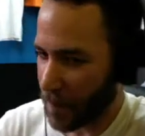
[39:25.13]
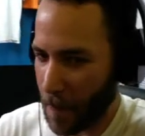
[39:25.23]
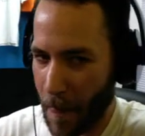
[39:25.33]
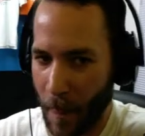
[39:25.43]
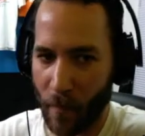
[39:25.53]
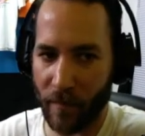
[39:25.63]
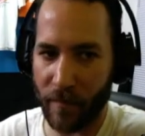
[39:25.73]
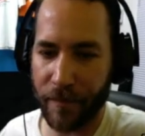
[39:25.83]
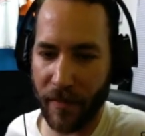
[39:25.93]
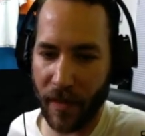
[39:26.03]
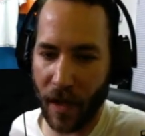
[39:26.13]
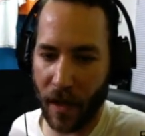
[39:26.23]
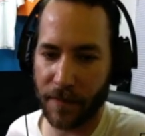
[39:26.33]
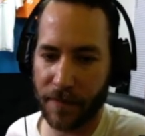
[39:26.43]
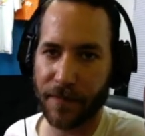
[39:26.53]
I wanted to be there with you.
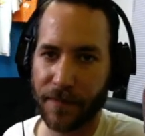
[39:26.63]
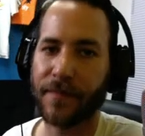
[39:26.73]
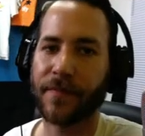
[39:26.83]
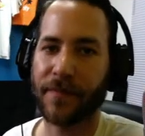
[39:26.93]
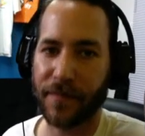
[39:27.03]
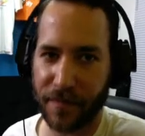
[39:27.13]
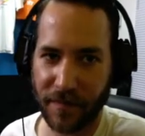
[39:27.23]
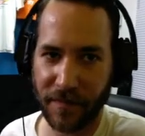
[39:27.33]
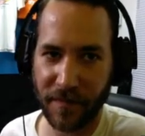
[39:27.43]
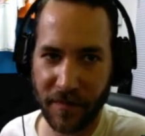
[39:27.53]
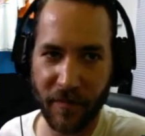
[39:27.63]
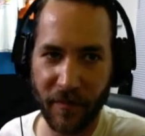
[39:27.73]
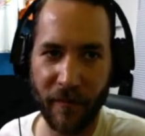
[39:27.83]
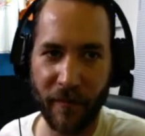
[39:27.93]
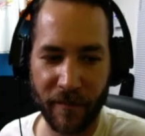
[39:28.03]
You know,
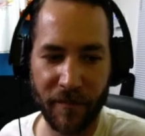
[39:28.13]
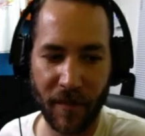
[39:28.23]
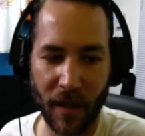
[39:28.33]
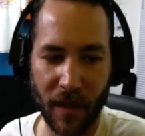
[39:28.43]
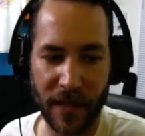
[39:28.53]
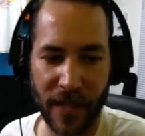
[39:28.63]
connecting with you yeah.